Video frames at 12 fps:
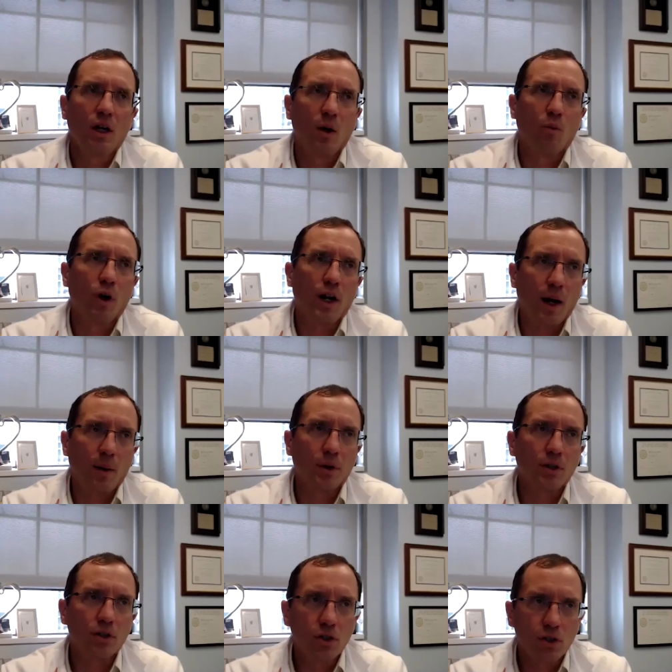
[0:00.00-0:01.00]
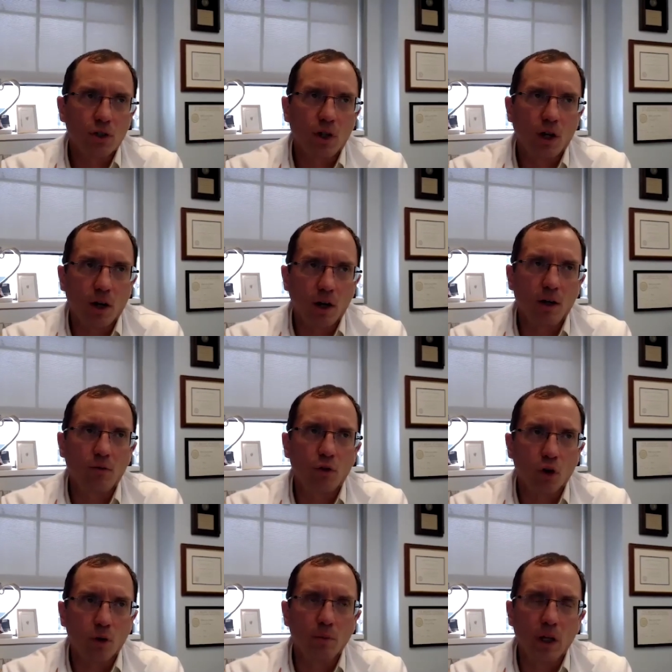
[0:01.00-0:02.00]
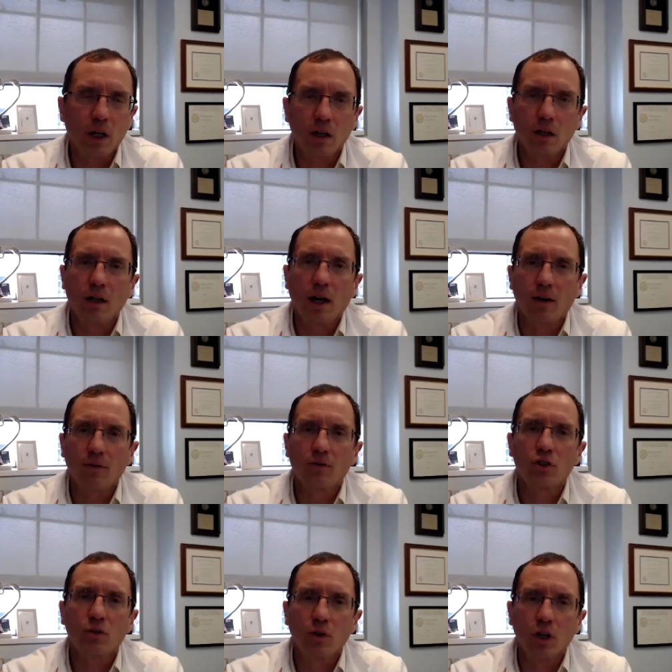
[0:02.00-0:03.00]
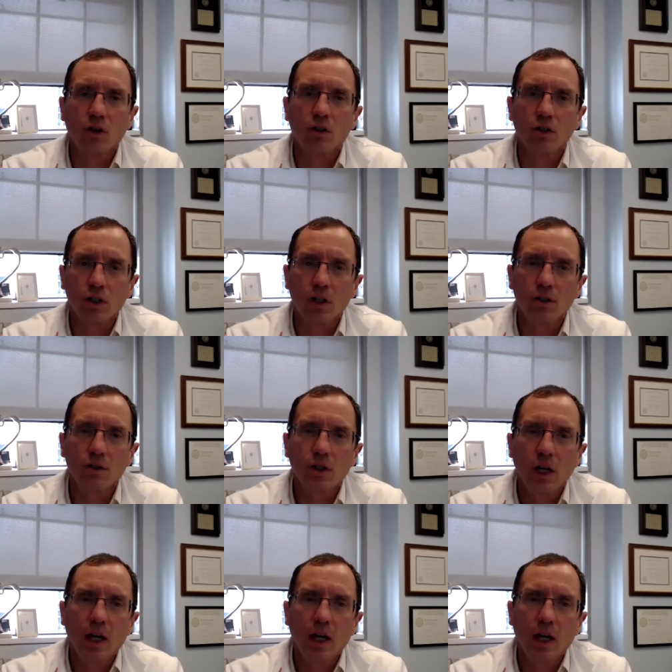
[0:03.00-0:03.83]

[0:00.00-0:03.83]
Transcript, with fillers: and what happens uh, if you're admitted and have severe disease.